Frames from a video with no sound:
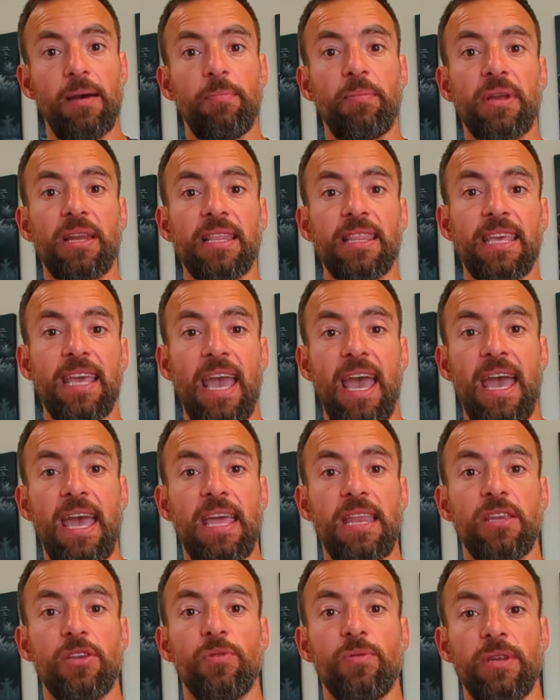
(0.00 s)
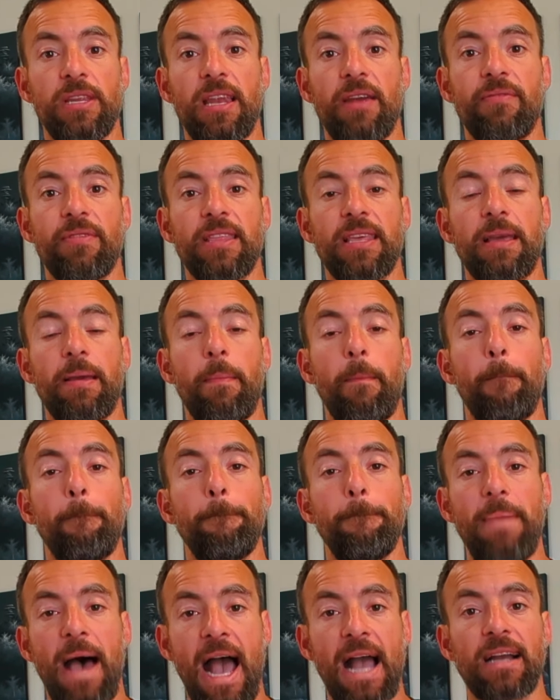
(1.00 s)
But in the end, you need everything
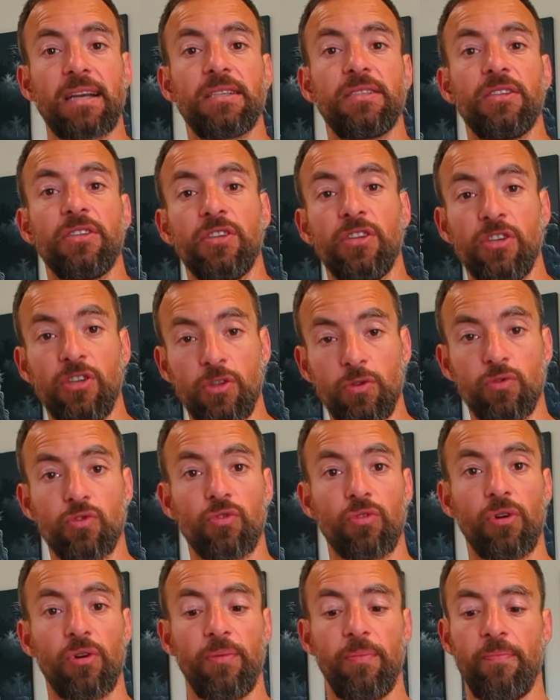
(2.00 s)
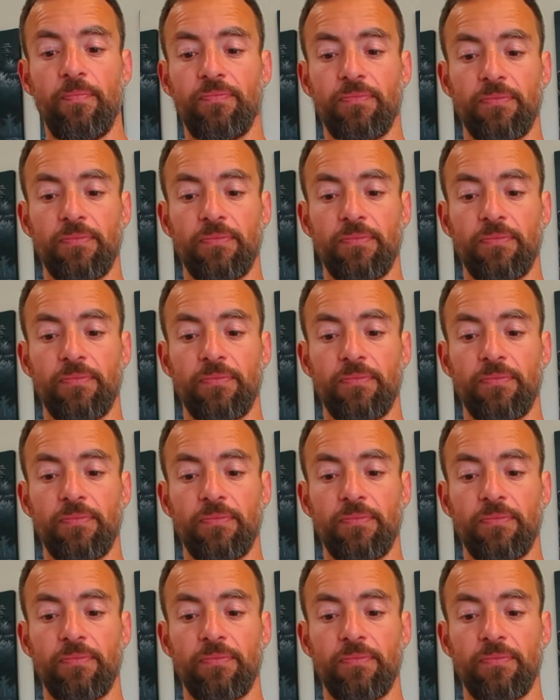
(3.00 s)
back to neutral.